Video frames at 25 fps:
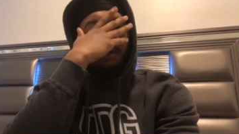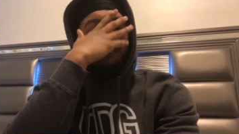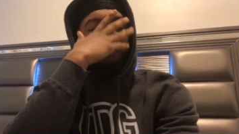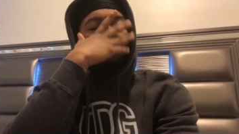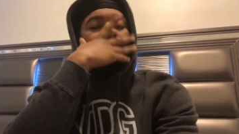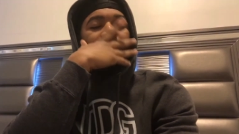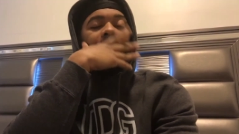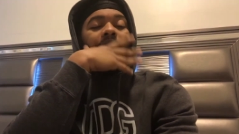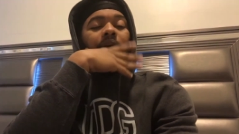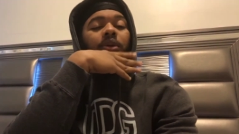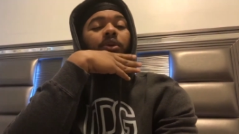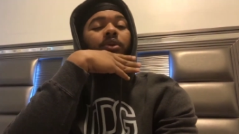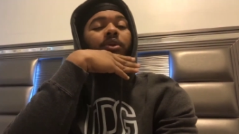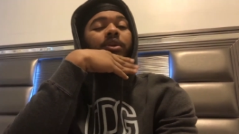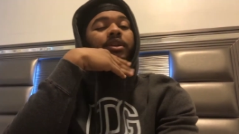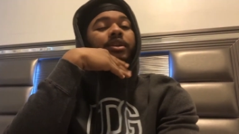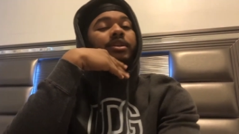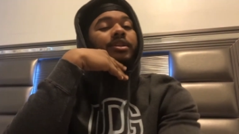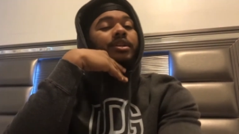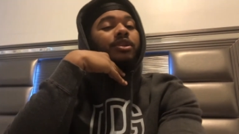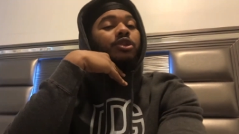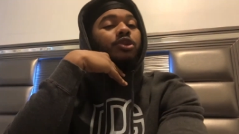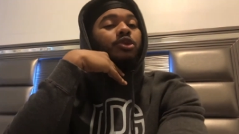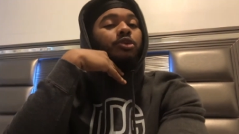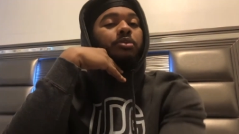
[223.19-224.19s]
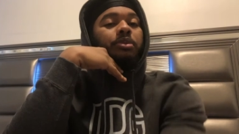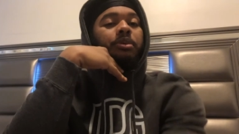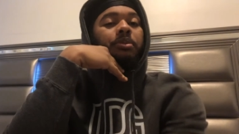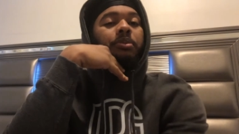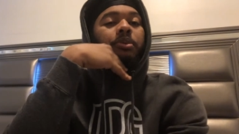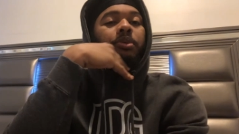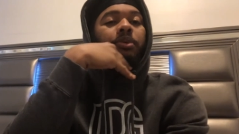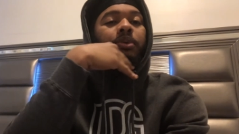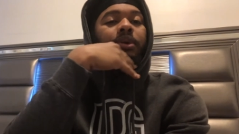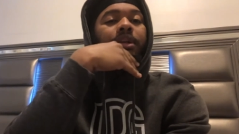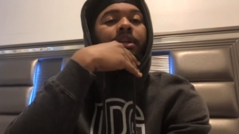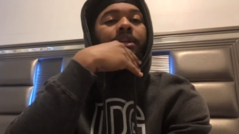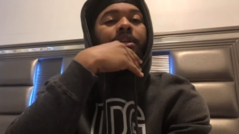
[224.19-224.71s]
Well, I don't listen to
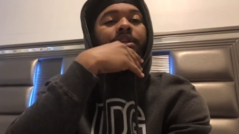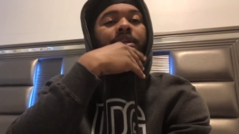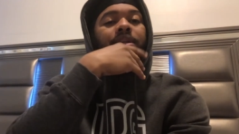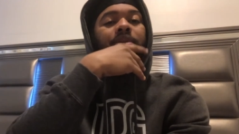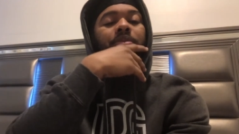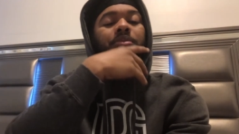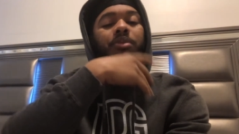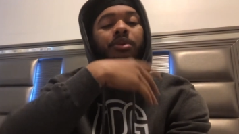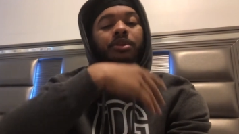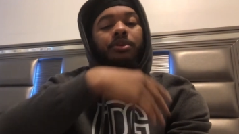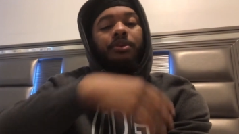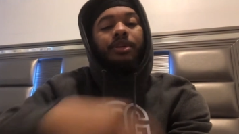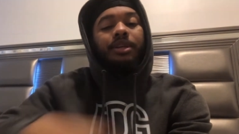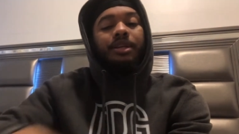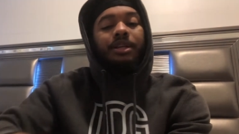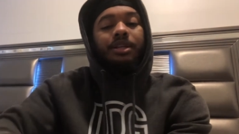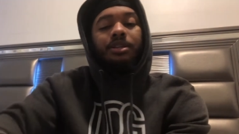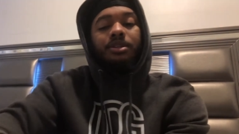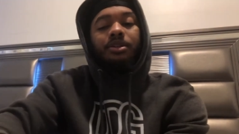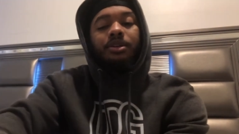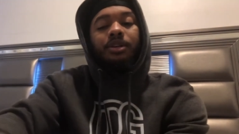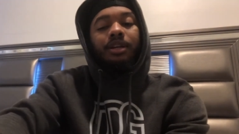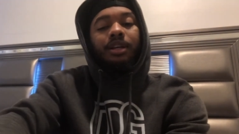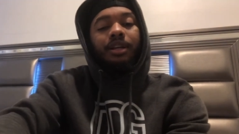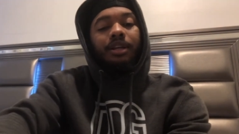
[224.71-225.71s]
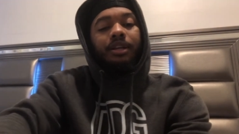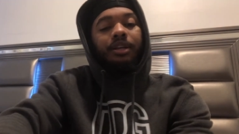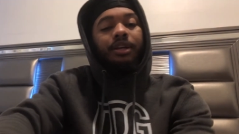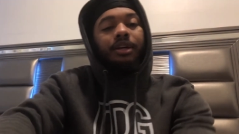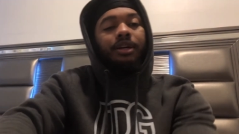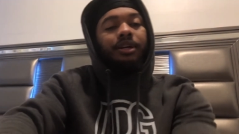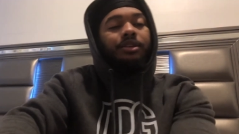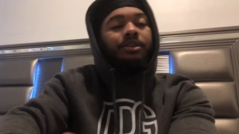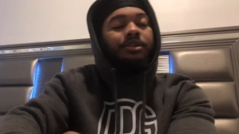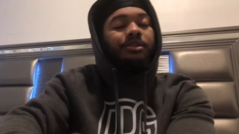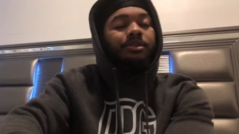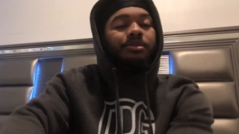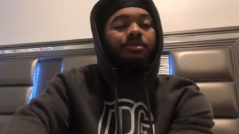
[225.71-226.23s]
people what they say, but when they talk like that, I
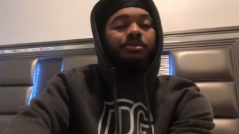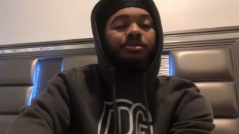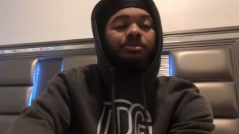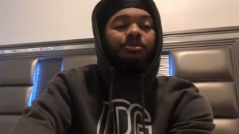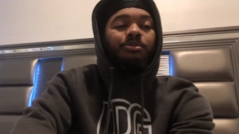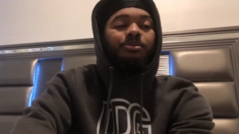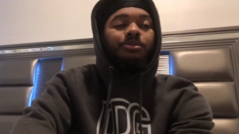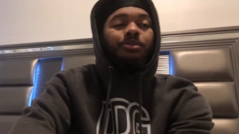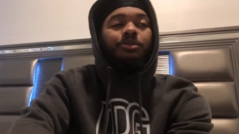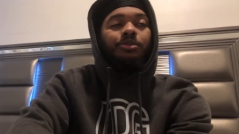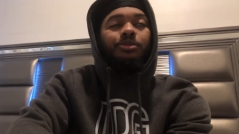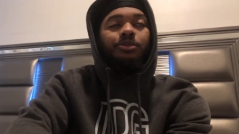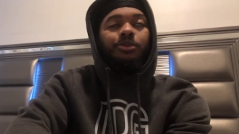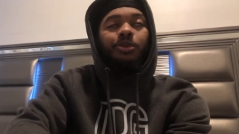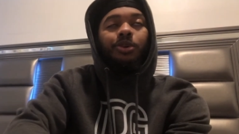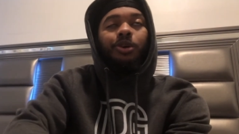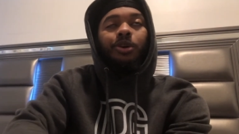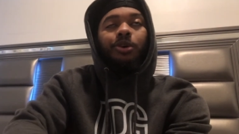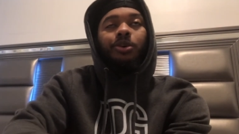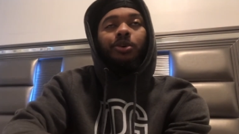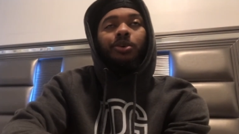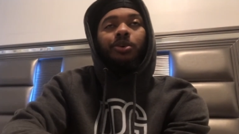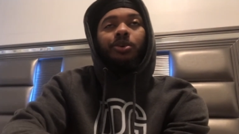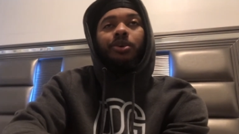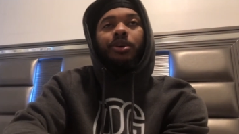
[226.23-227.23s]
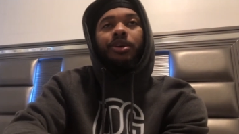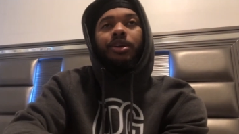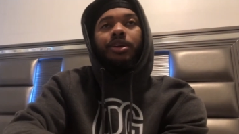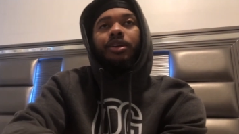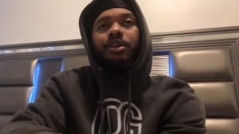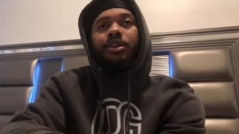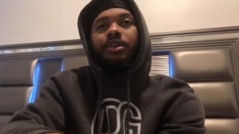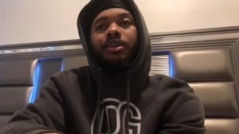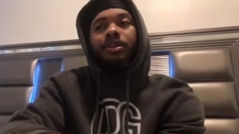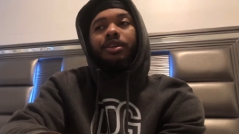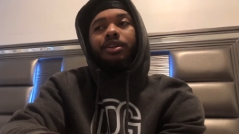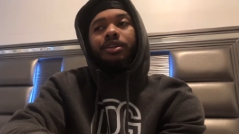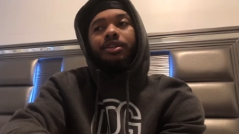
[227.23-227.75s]
just walk away
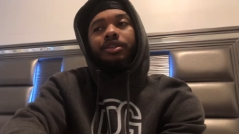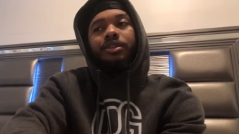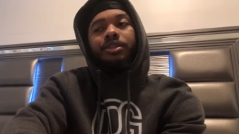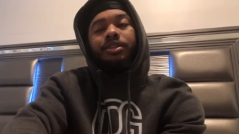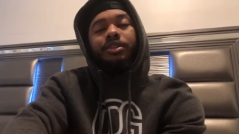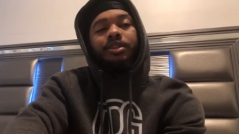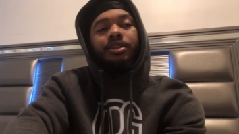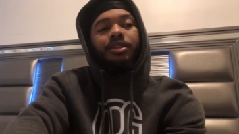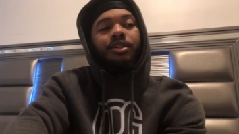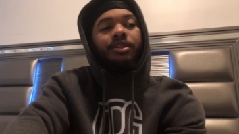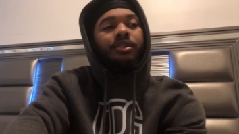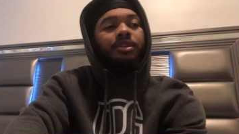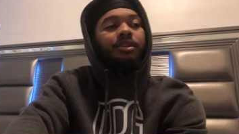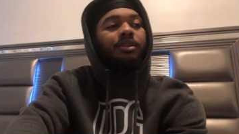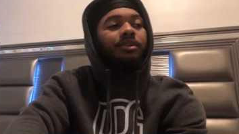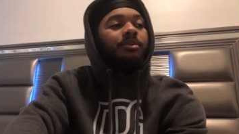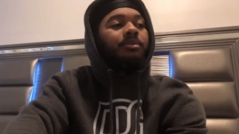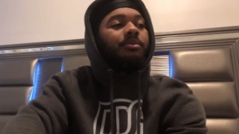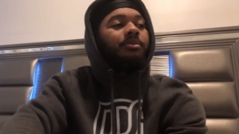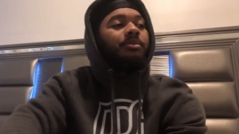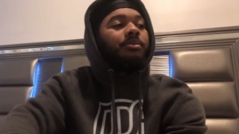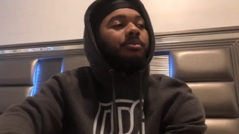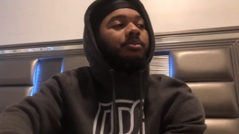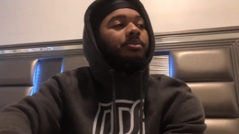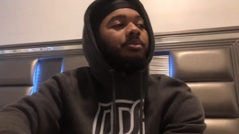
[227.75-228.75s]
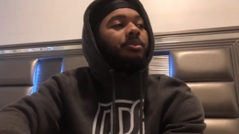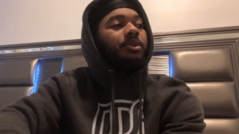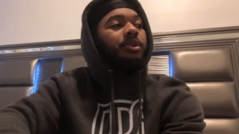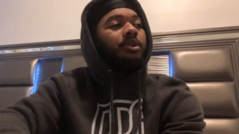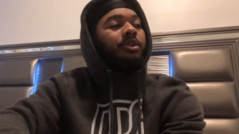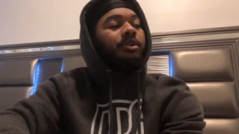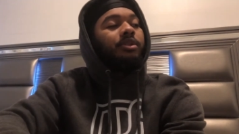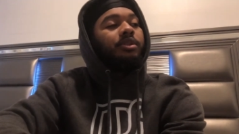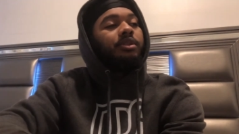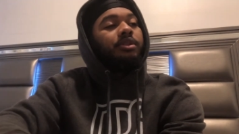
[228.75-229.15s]
and shit. But